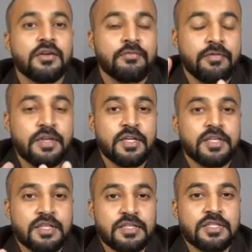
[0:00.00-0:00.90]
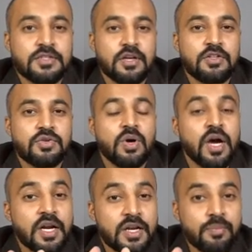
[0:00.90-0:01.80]
this is also
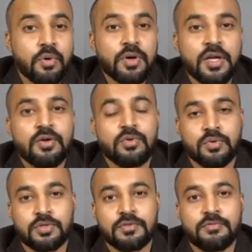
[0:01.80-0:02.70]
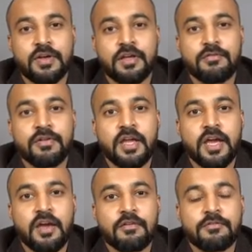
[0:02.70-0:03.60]
a reporting course where we
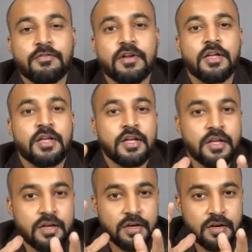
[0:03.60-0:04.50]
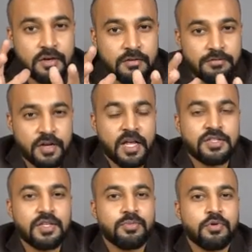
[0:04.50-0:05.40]
have
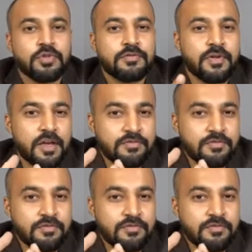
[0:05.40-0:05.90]
finance reports, we have